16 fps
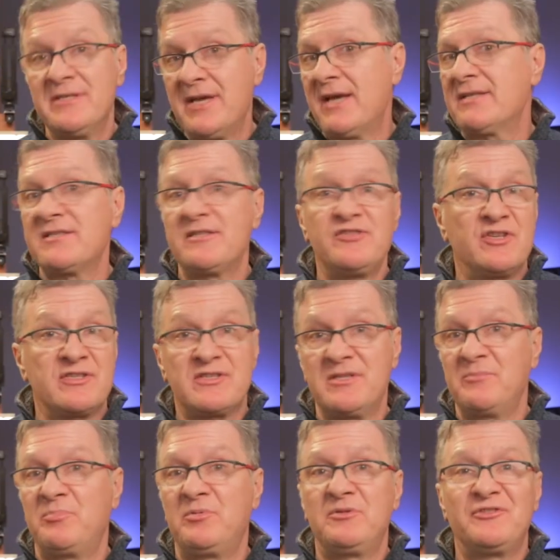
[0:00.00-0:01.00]
Yes, just
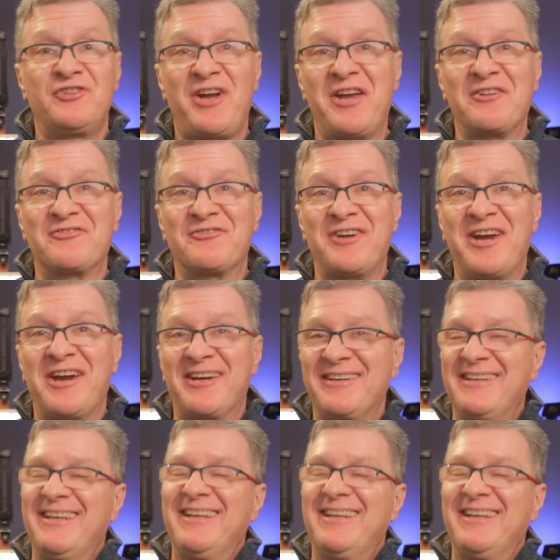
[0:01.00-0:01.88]
simple drying rack.